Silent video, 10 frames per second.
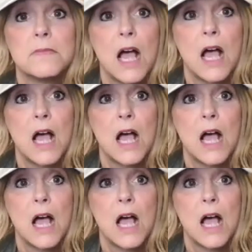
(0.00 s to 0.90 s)
I
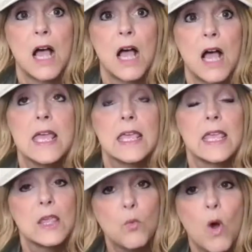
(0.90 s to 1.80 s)
know.
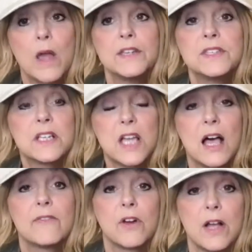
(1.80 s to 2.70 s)
He wanted to
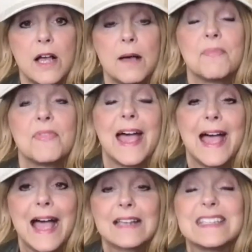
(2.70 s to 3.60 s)
cover up the
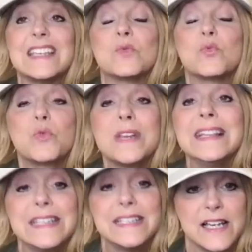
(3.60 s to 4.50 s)
act he'd
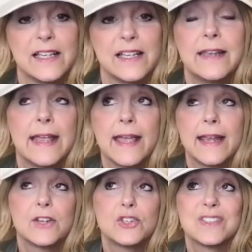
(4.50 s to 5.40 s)
really done.
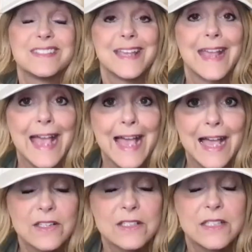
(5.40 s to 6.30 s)
And I should say
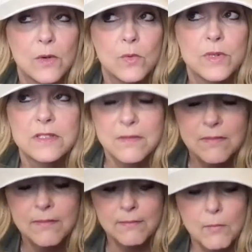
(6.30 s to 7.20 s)
acts, there was
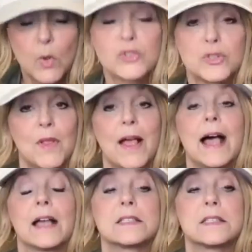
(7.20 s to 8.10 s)
multiple
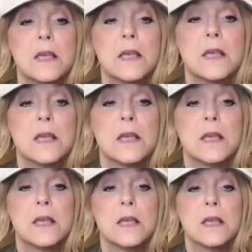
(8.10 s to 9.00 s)
acts,
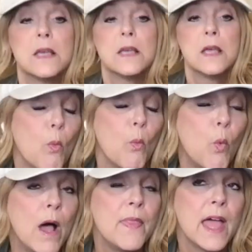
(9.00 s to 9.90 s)
but
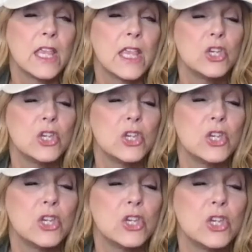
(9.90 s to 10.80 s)
one that he knew
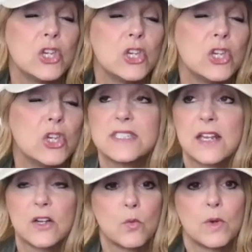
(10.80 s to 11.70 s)
would really
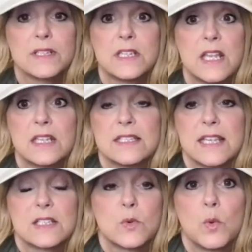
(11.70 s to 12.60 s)
devastate her was he had
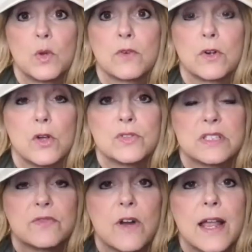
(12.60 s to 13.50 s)
sex with one of her
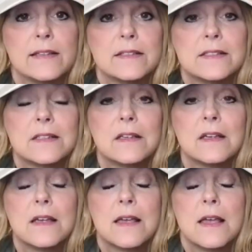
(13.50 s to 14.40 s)
closest friends.
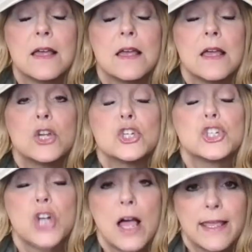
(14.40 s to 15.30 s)

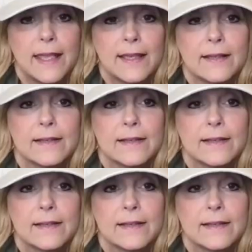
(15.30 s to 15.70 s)
Shocking.